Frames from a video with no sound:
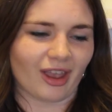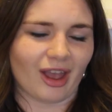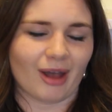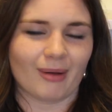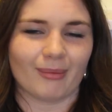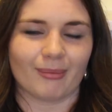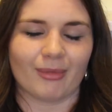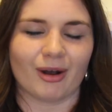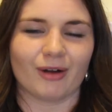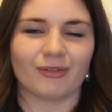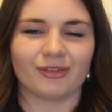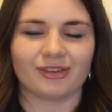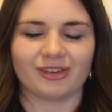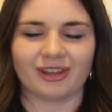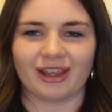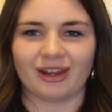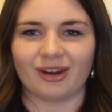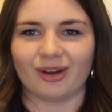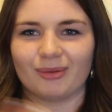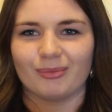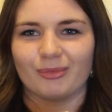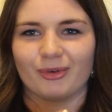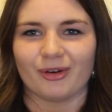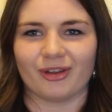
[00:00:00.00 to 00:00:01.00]
Obviously a
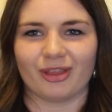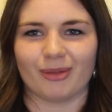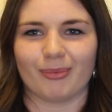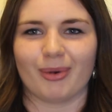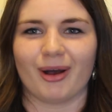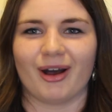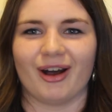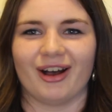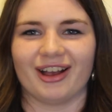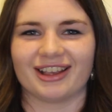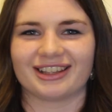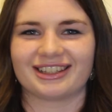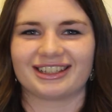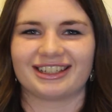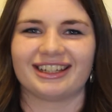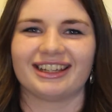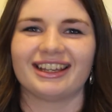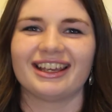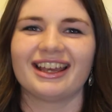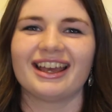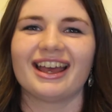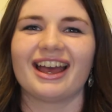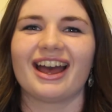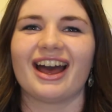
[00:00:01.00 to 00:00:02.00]
lot more in the past
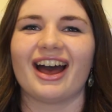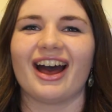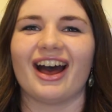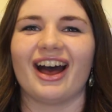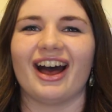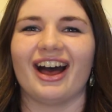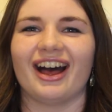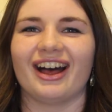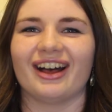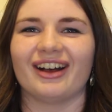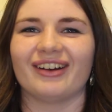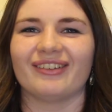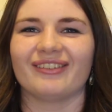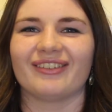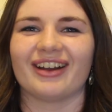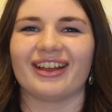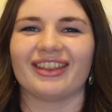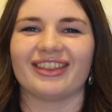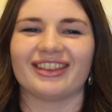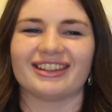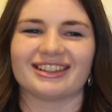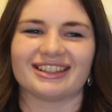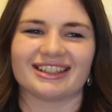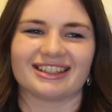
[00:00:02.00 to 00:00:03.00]

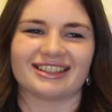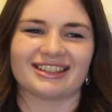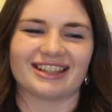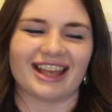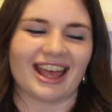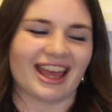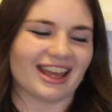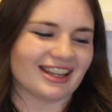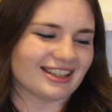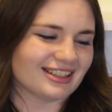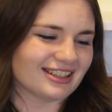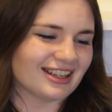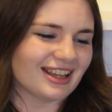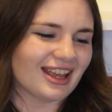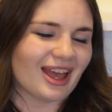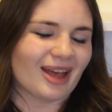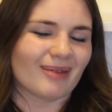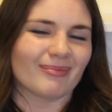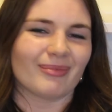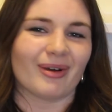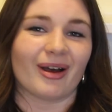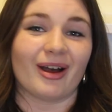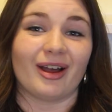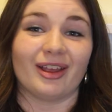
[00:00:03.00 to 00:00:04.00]
where this is set,
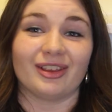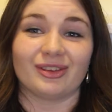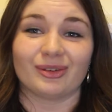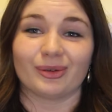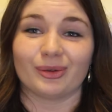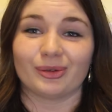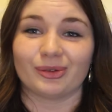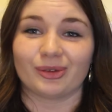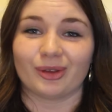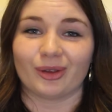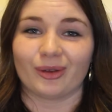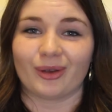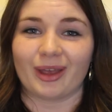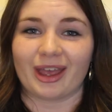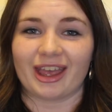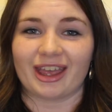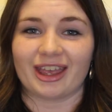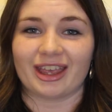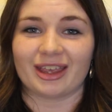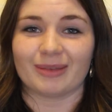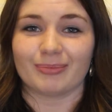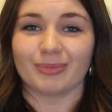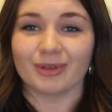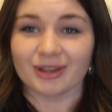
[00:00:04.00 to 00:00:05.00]
but it's also
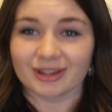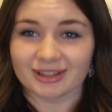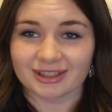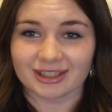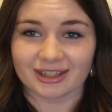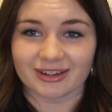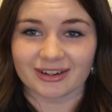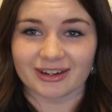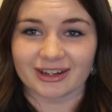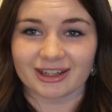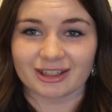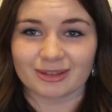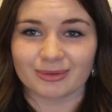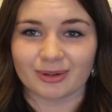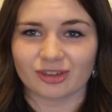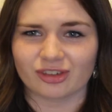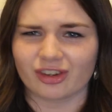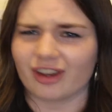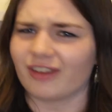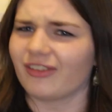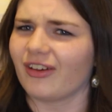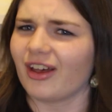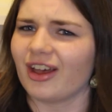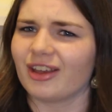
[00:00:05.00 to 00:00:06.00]
a book series
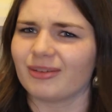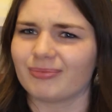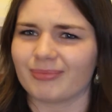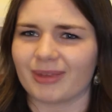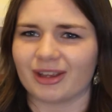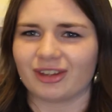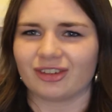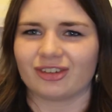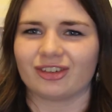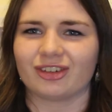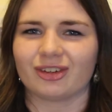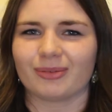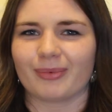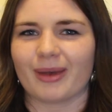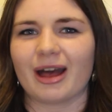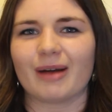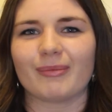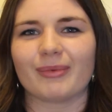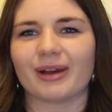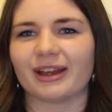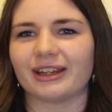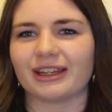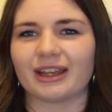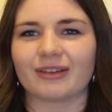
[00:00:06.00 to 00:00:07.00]
which I've heard mentioned
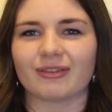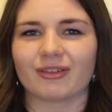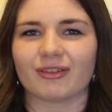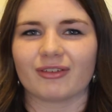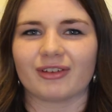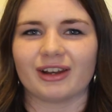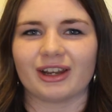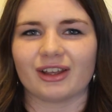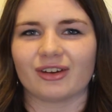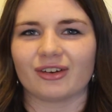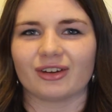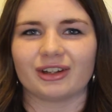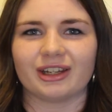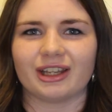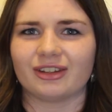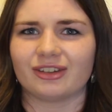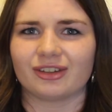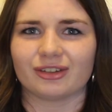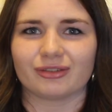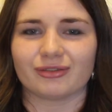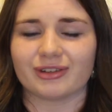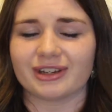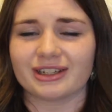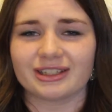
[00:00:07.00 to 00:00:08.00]
about, but I've never really gotten
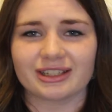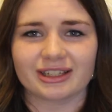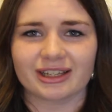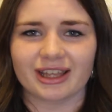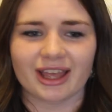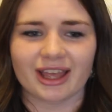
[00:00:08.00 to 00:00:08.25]
into reading